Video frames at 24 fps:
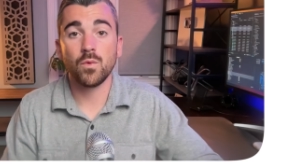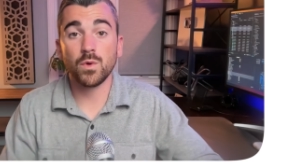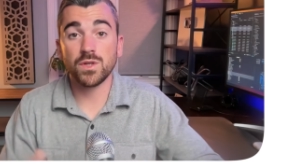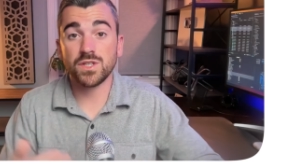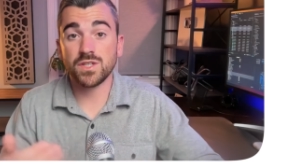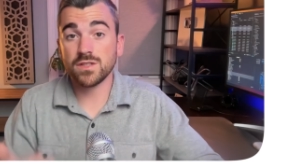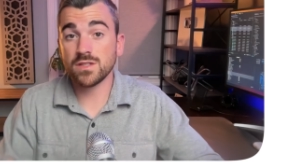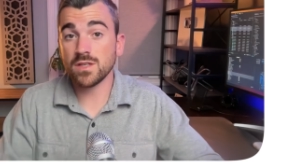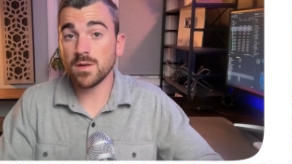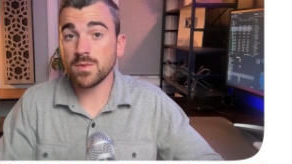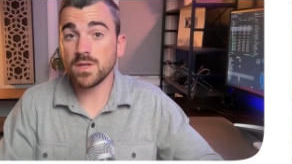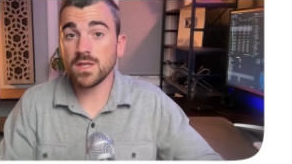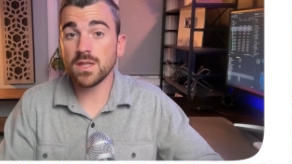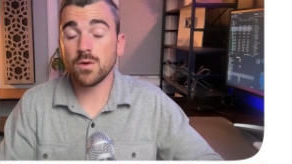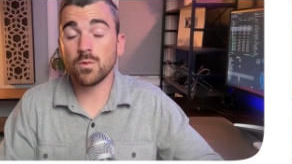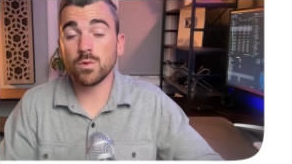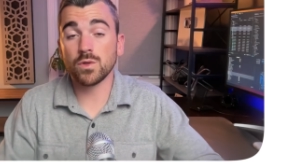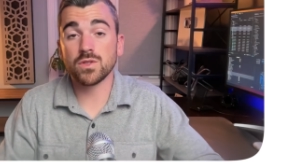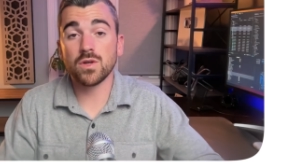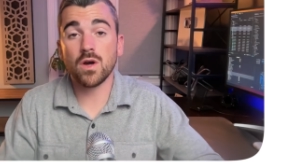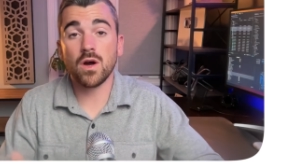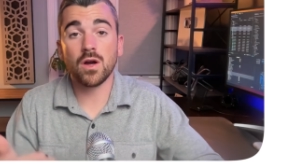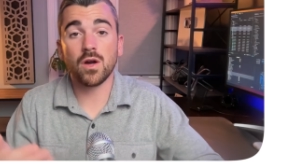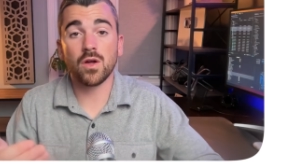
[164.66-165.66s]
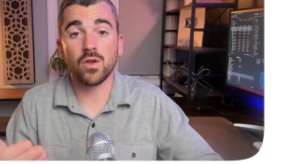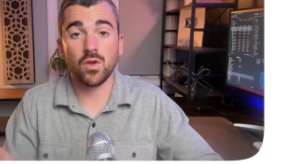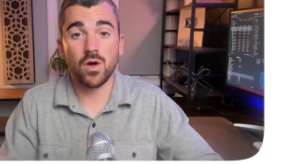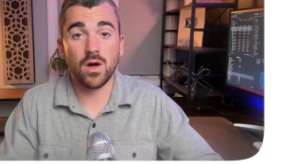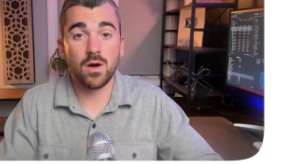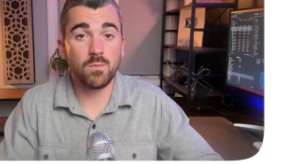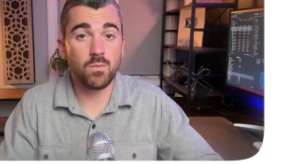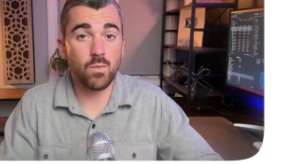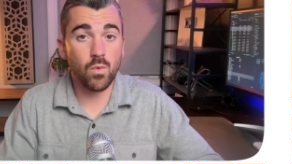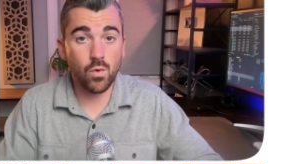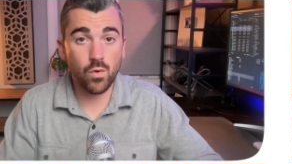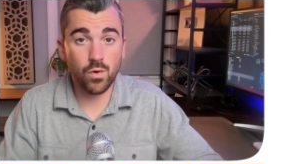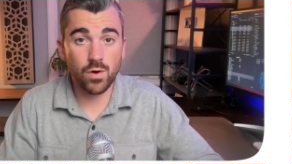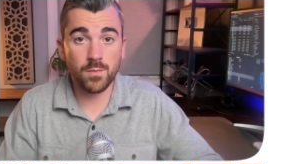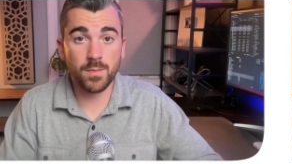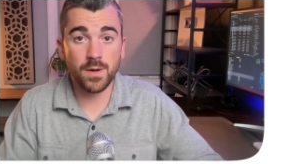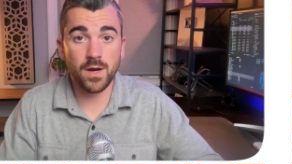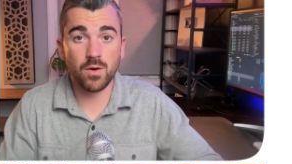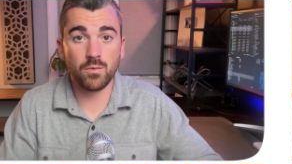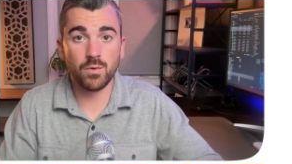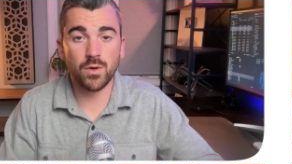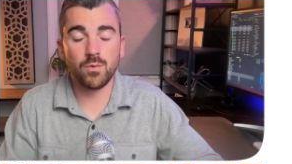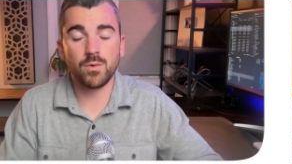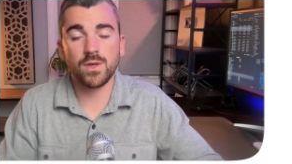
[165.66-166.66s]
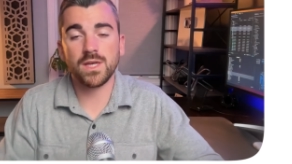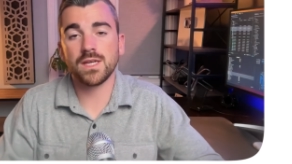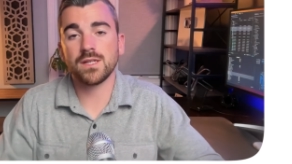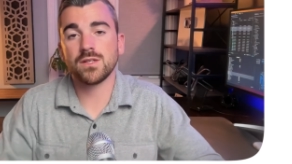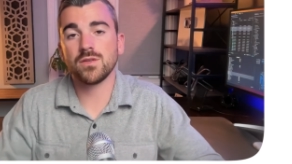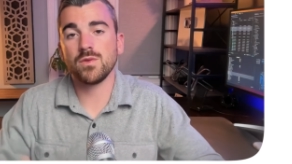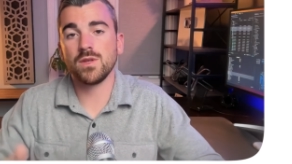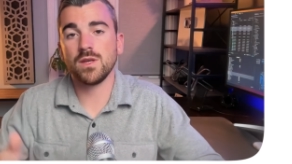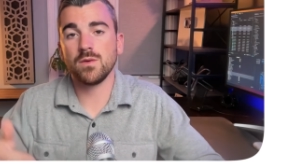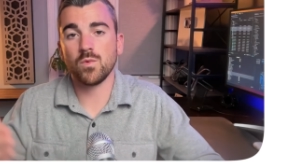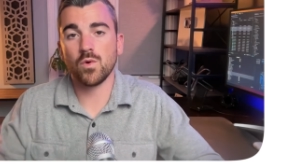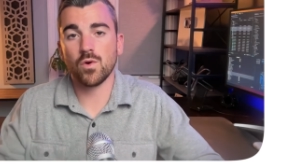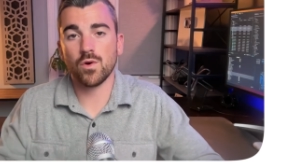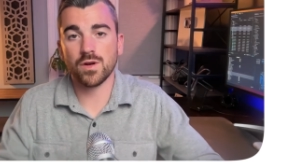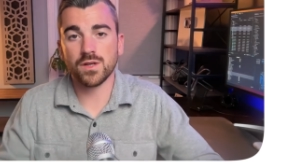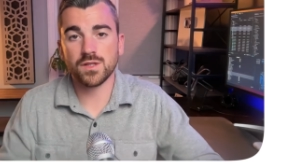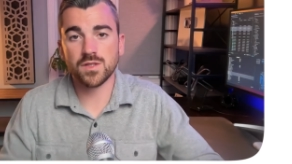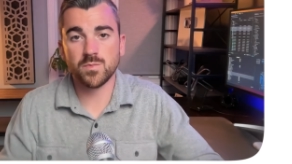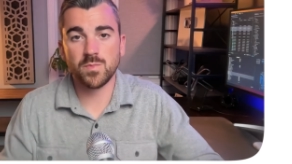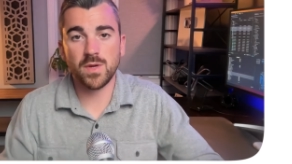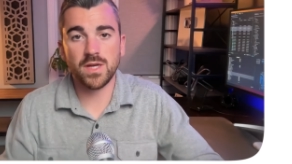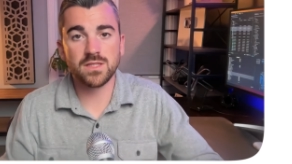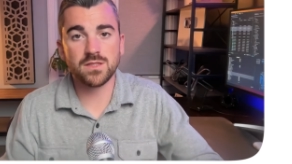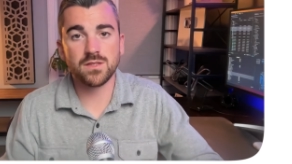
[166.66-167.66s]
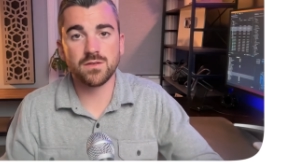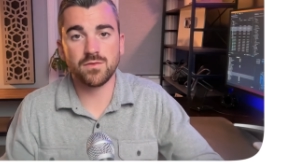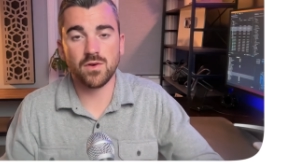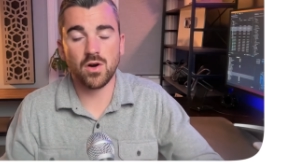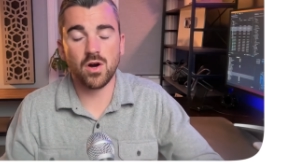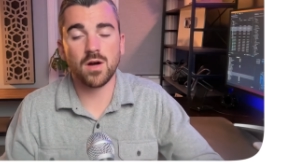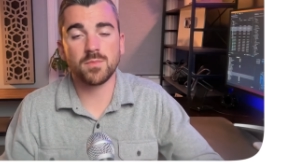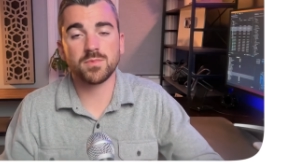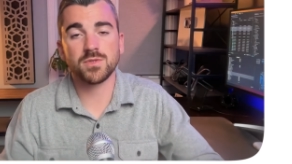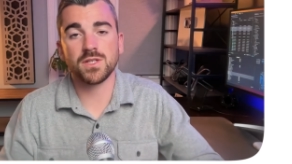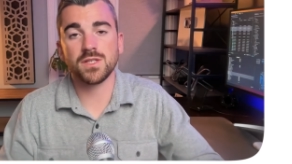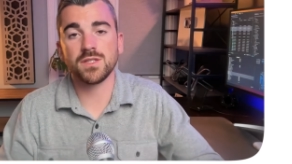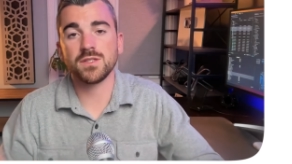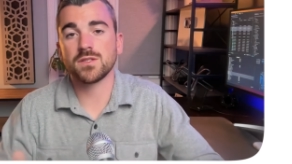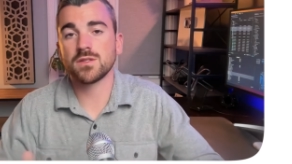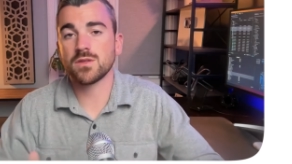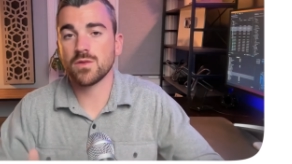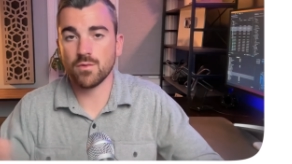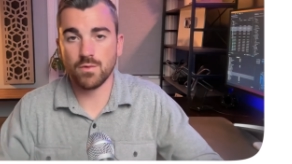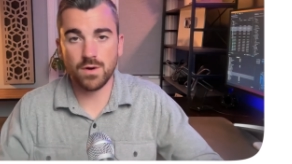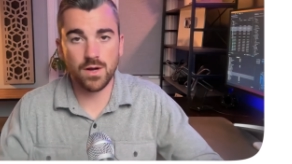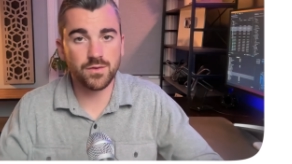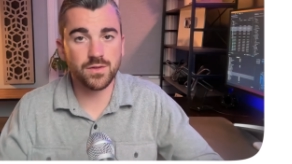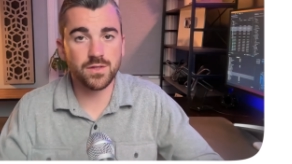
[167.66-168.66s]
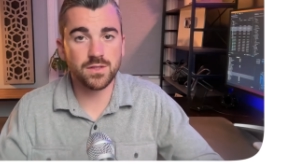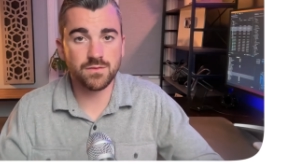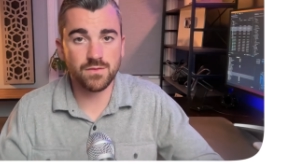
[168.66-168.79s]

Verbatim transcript: which is something that we'll talk a lot more about when we get to the more expensive options throughout this